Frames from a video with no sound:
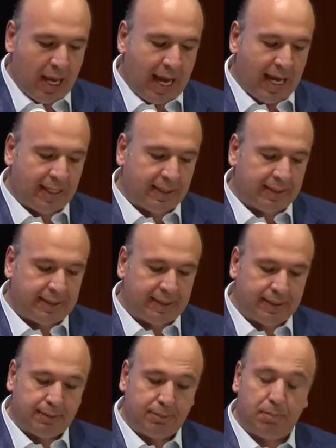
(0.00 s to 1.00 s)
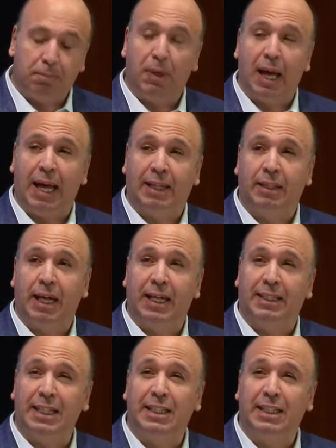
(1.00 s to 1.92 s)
And, and